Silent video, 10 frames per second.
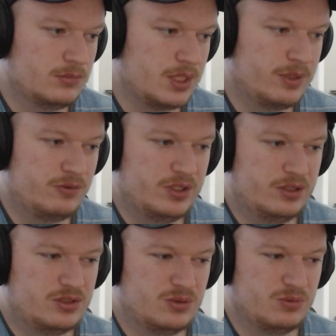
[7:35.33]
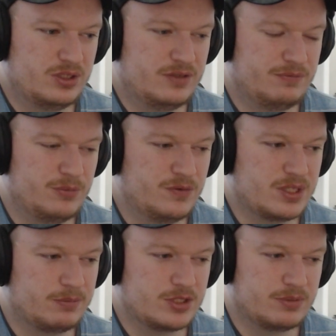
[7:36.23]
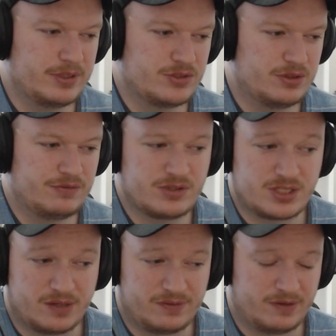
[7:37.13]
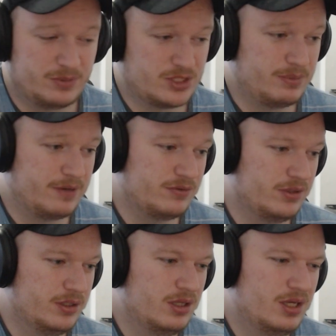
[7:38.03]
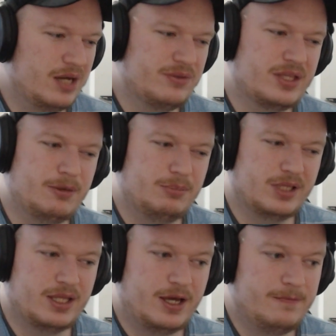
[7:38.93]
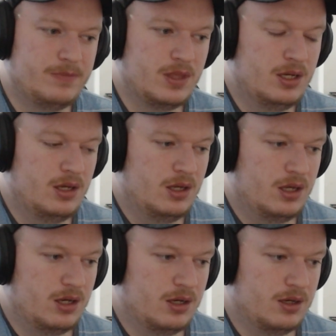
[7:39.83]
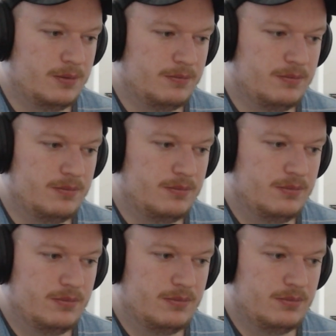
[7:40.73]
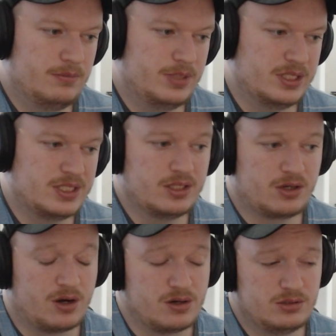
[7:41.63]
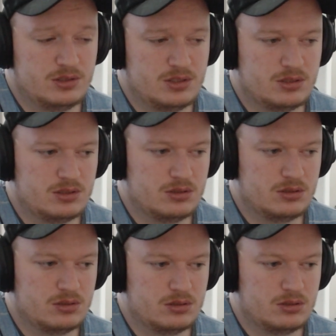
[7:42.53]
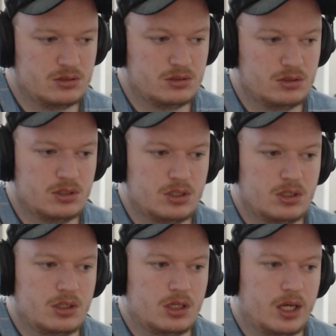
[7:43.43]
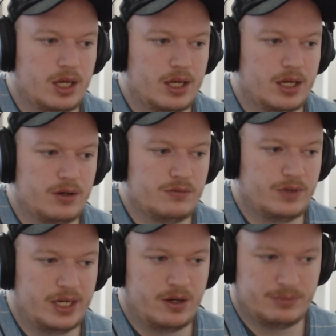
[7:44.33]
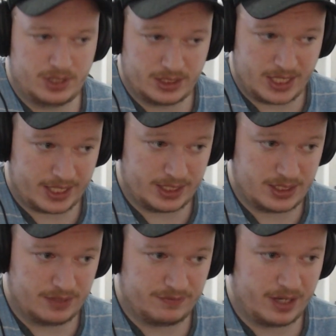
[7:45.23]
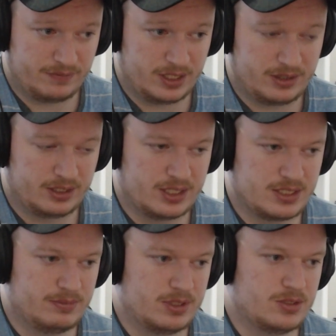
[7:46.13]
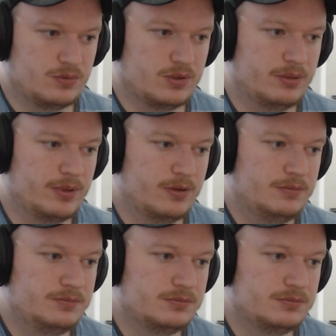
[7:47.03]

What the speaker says: I'm not really too worried of moves like bishop h3. First off, I have bishop f3. I don't think I'd play that. But it's in the cards. Right now I'm attacking c5, and I think that's something to worry about.